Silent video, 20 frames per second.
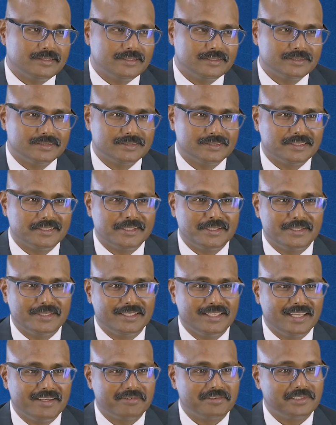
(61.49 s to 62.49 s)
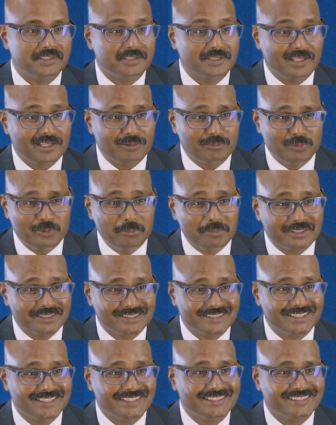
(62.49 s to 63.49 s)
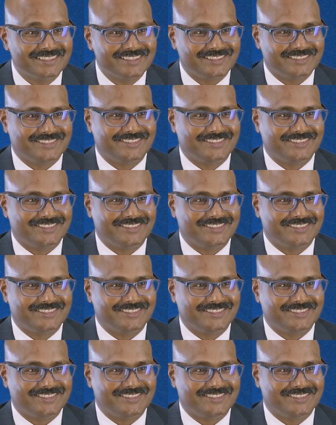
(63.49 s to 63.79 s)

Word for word: There is a never a dull moment in general